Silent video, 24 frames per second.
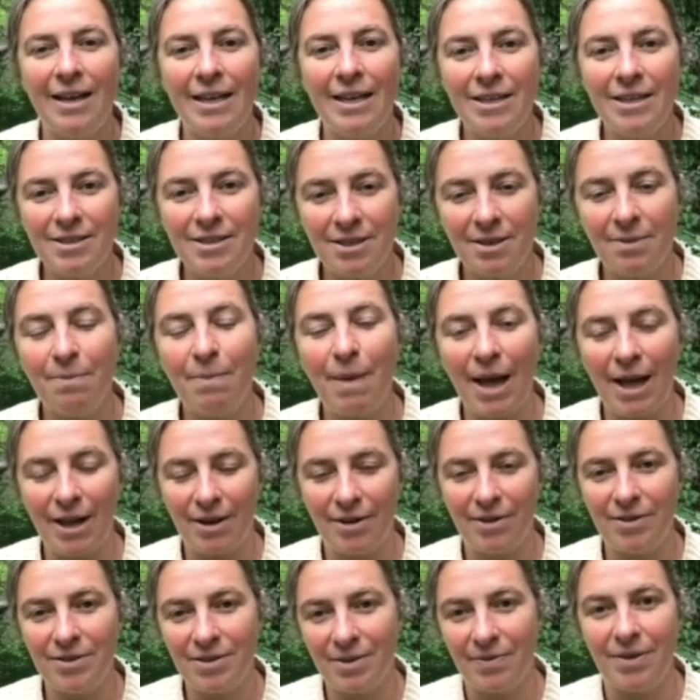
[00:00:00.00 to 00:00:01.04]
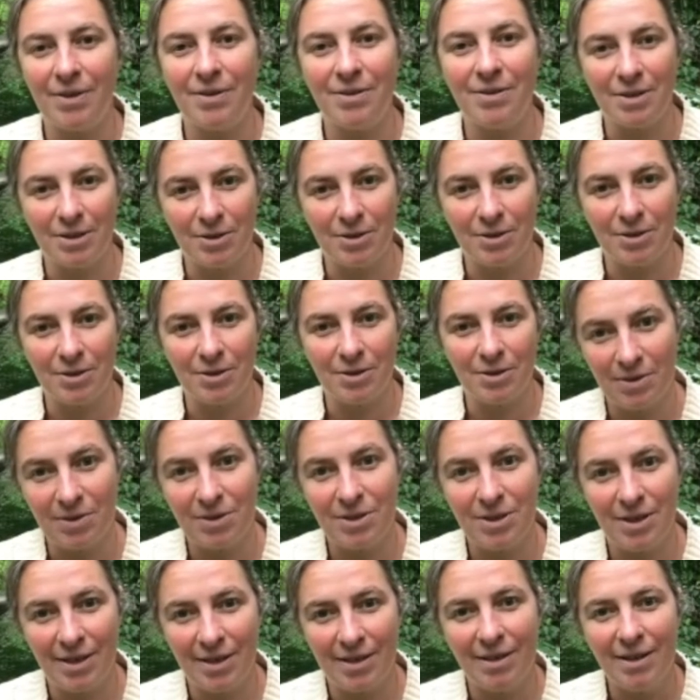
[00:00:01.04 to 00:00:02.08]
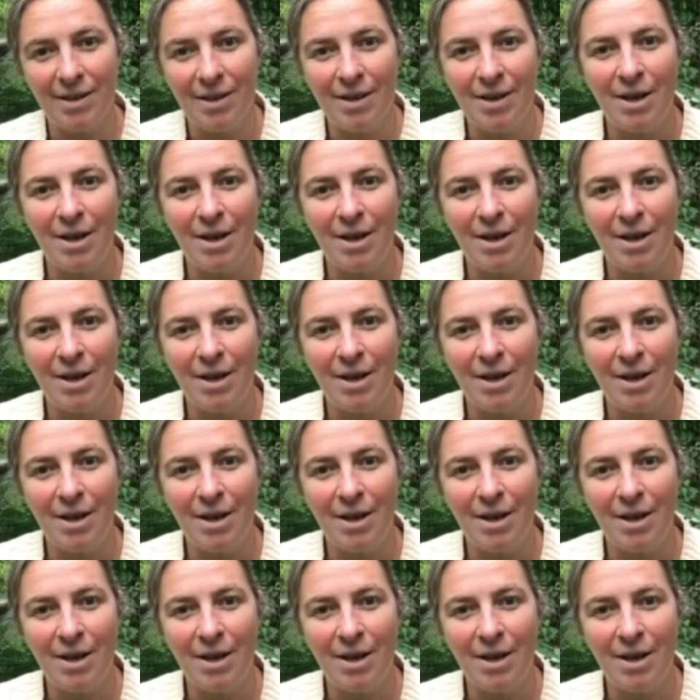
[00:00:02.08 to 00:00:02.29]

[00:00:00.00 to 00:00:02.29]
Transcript: into models of their distribution,